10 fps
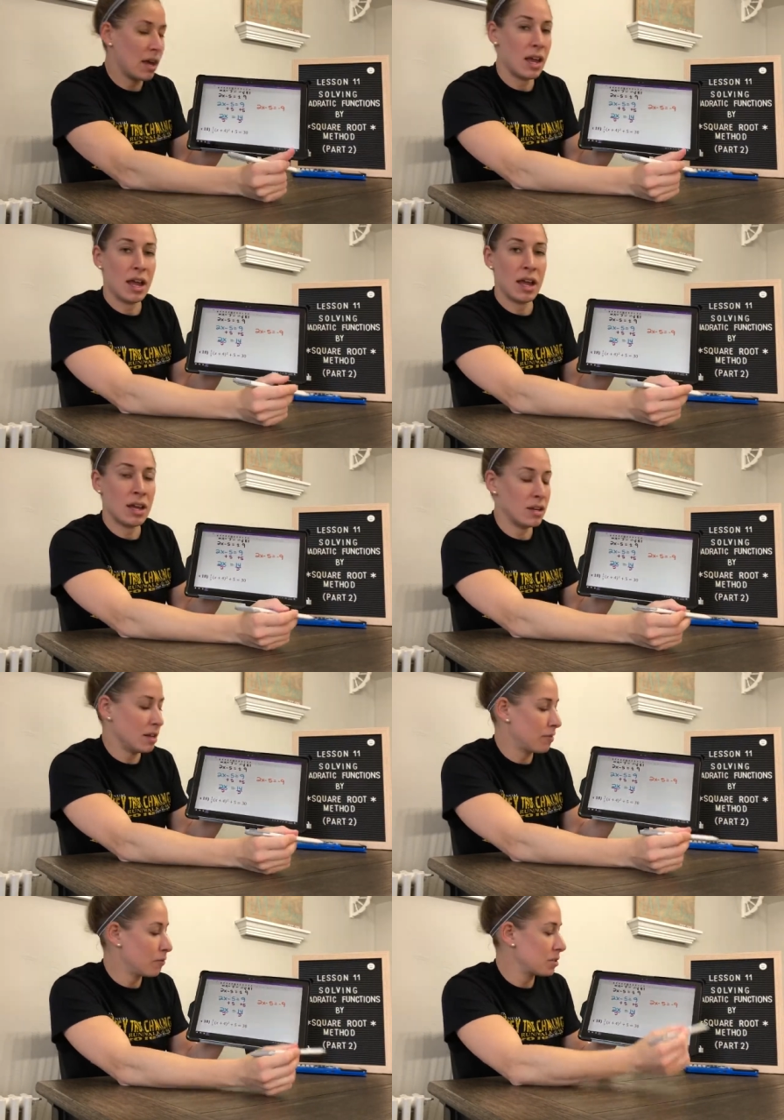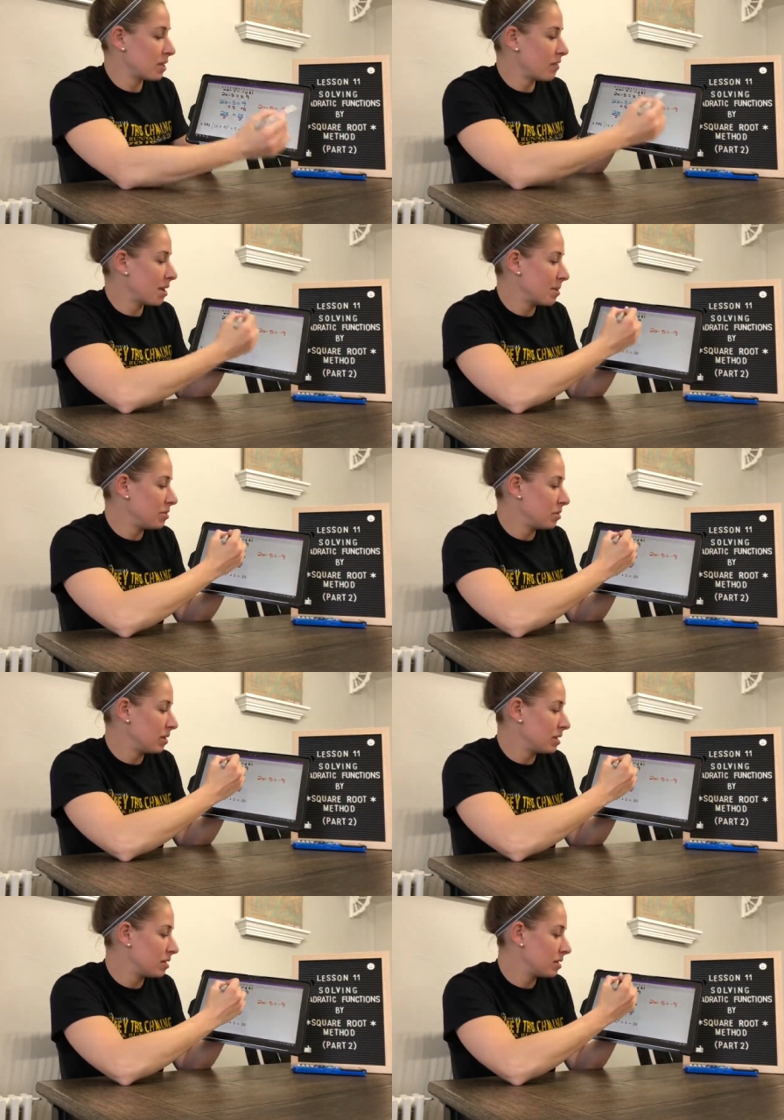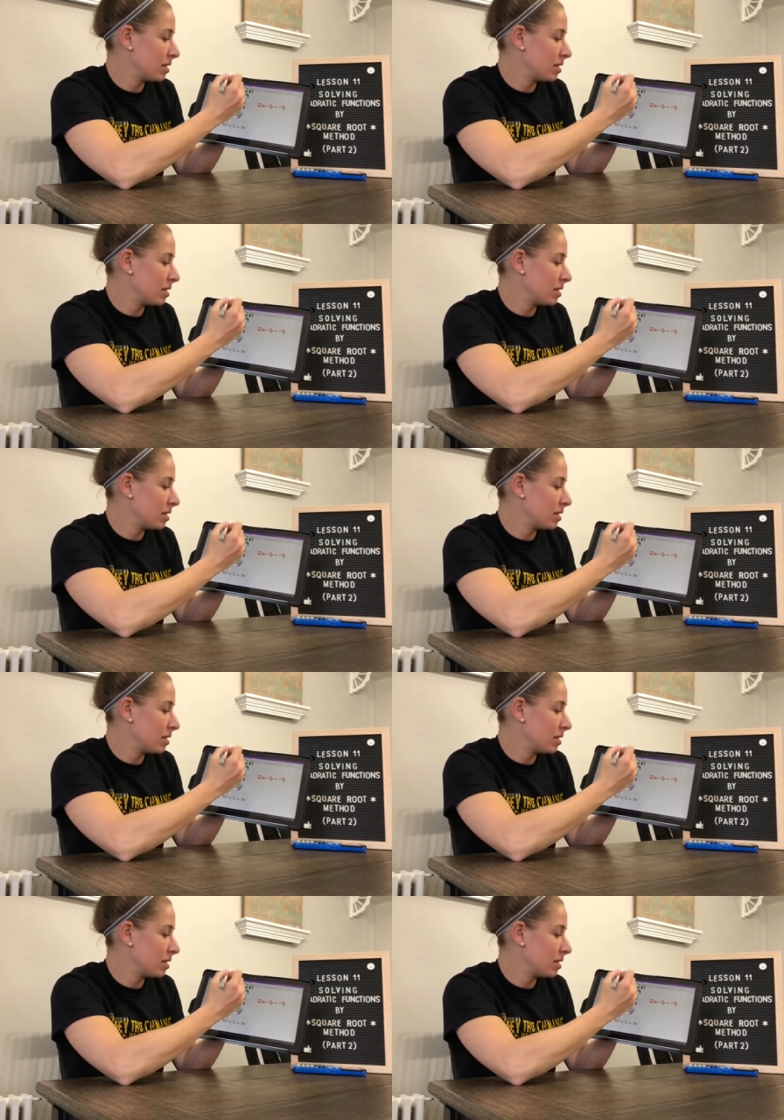And 14 divided by 2 is